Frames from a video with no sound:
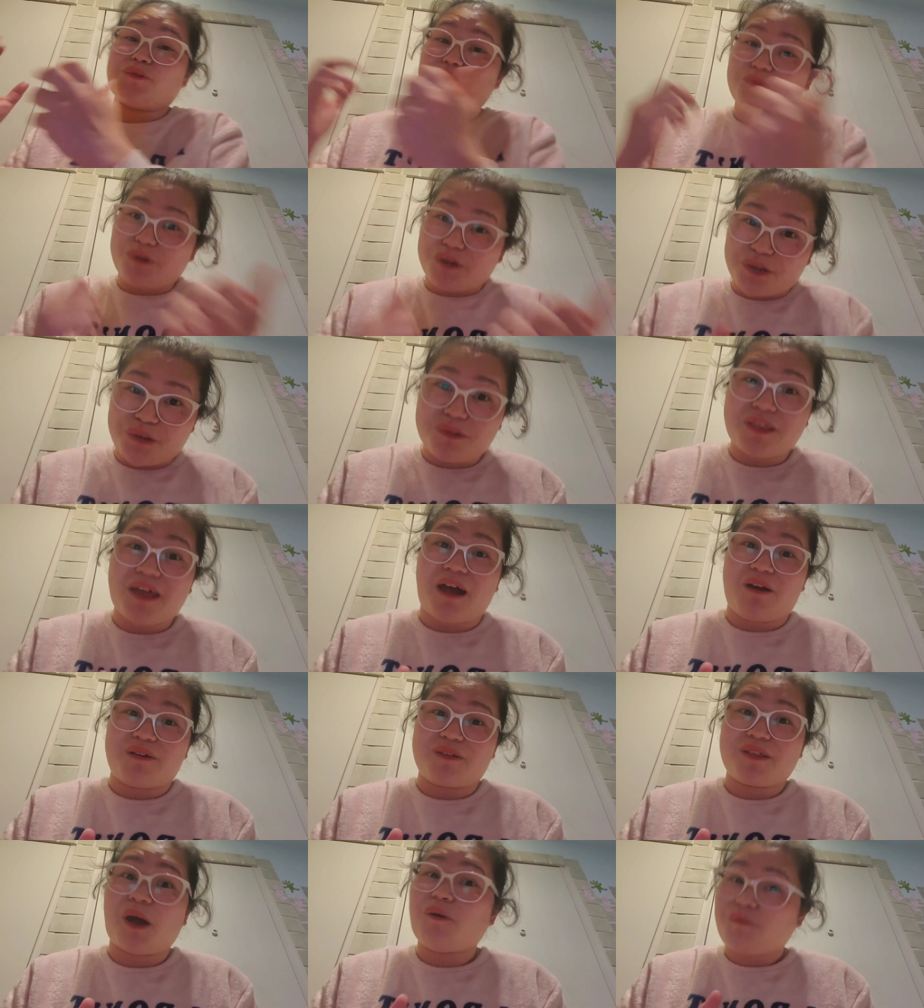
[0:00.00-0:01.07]
bring you
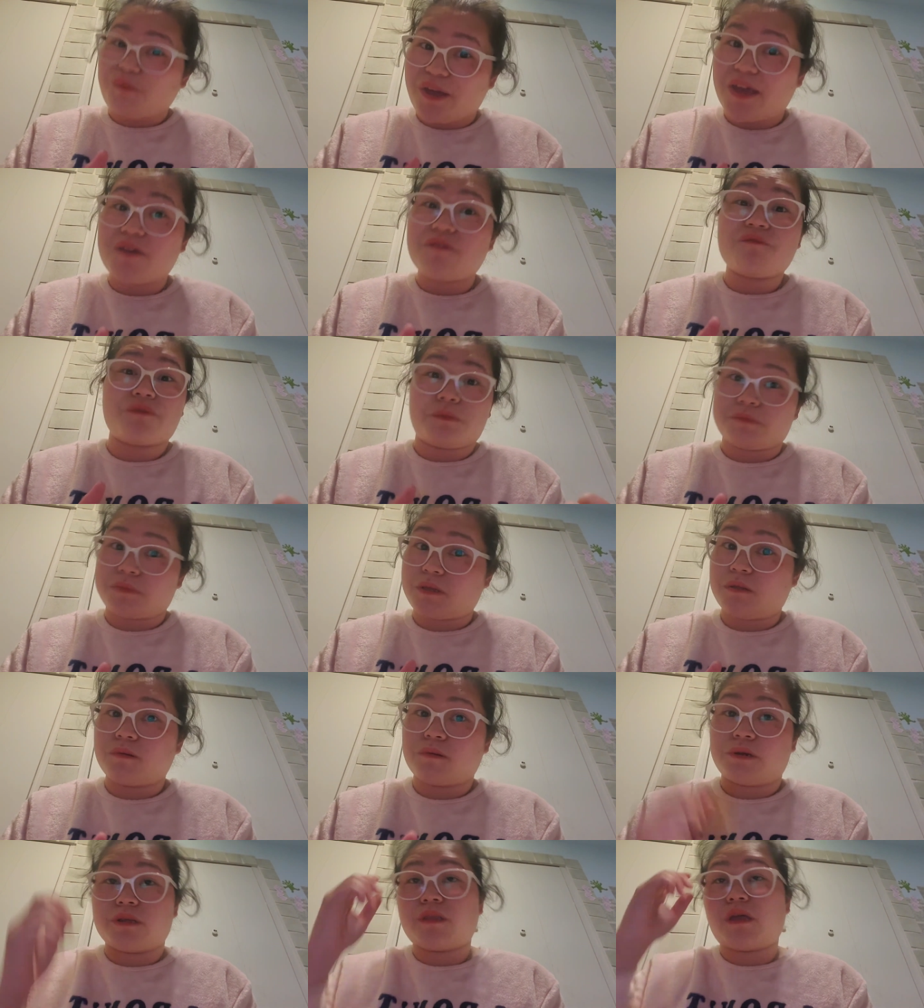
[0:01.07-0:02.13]
down away from the
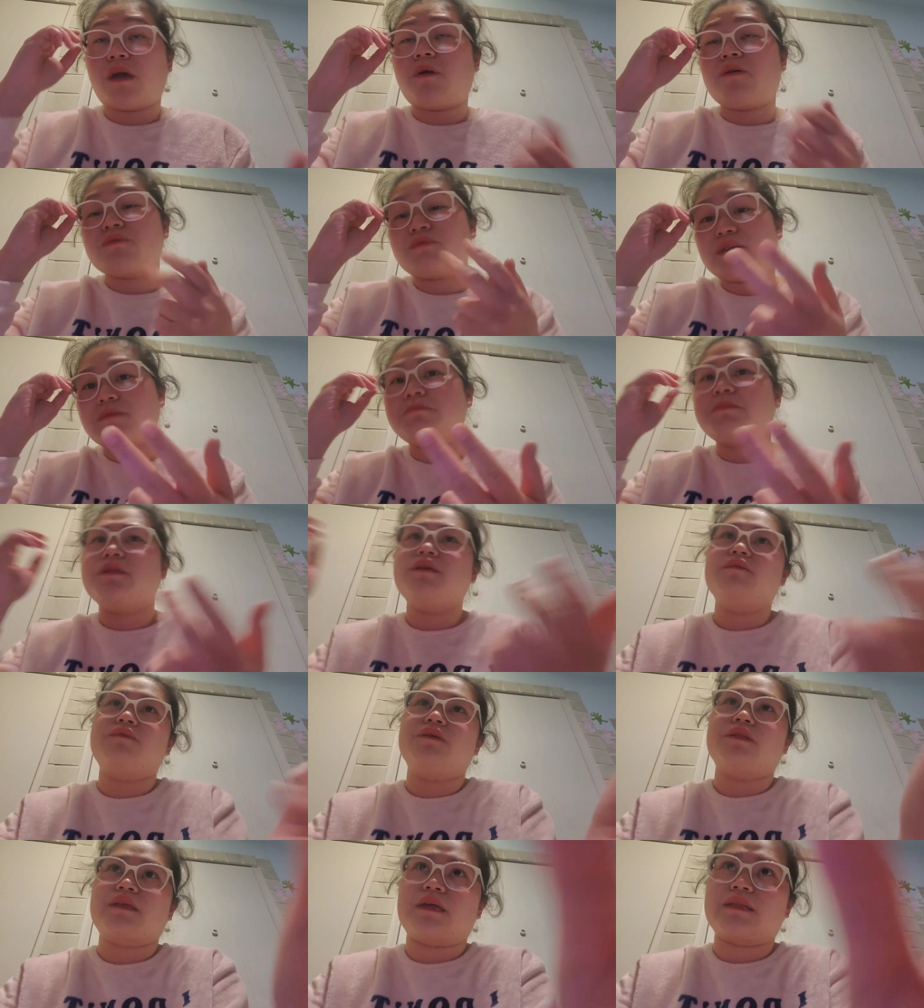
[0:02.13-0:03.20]
Lord. I always believe
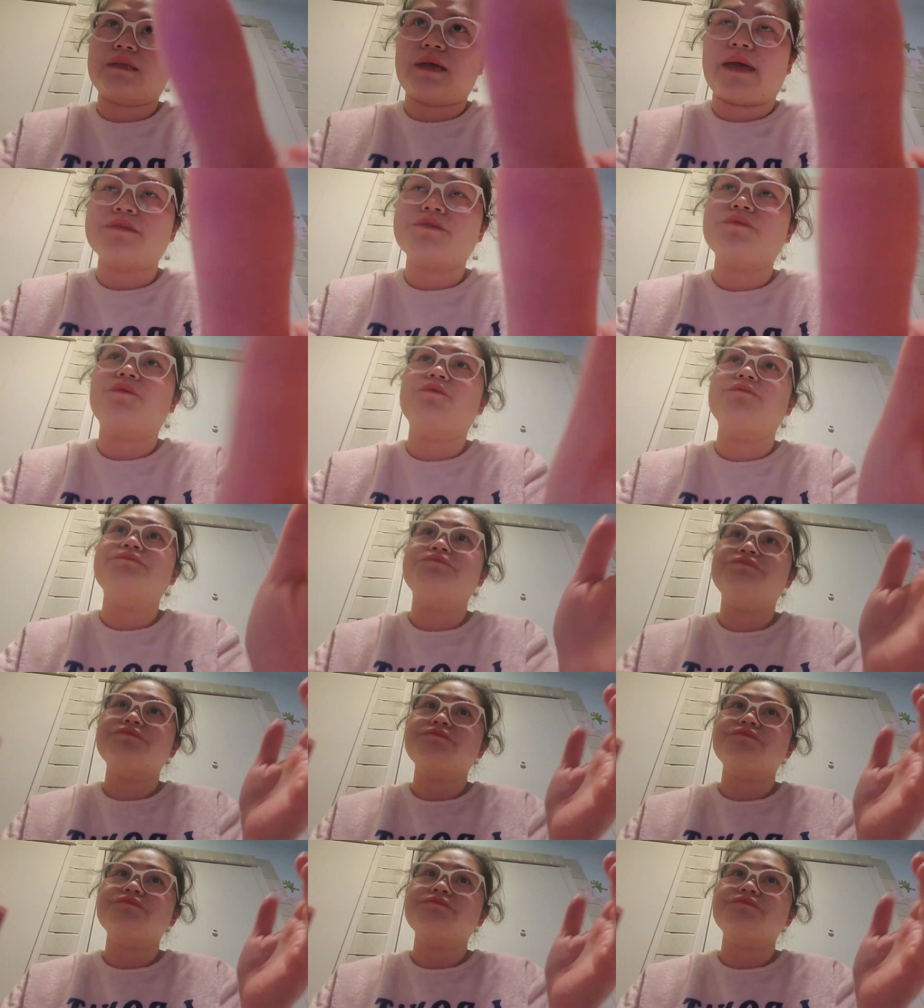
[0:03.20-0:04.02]
in that, guys. So,